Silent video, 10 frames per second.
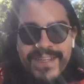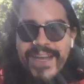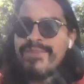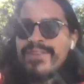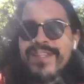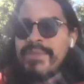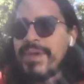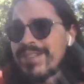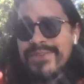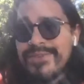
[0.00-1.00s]
I don't think that
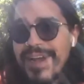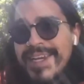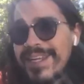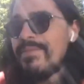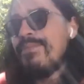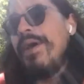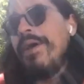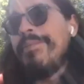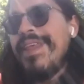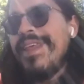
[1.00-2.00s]
makes good writing,
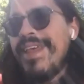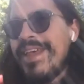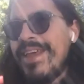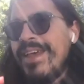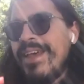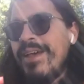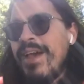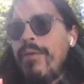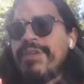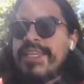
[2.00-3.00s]
but
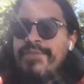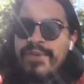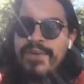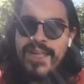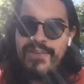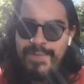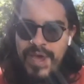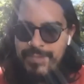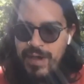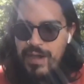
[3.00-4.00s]
I would say for a lot of
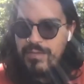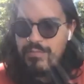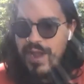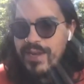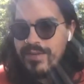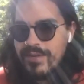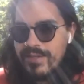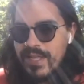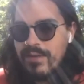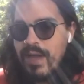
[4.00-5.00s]
BIPOC
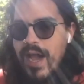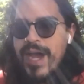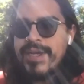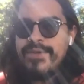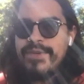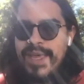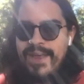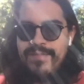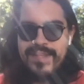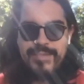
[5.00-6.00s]
writers, like, I don't
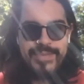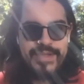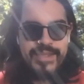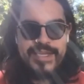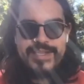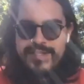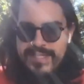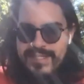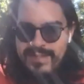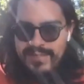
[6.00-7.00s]
have the ability to
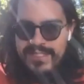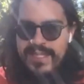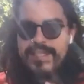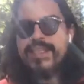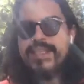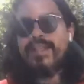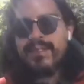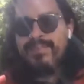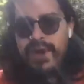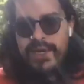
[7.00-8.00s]
dissociate like
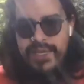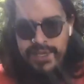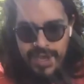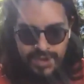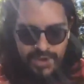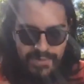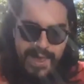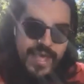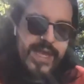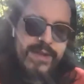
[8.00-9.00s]
this body I call
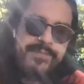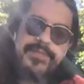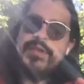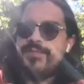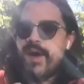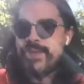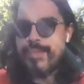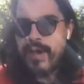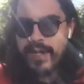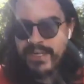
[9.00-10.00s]
mine from the
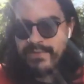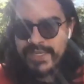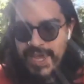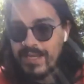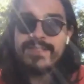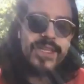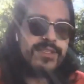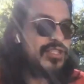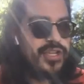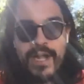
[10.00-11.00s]
body of text that
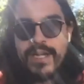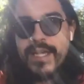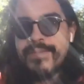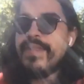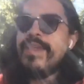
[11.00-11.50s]
is Jonny.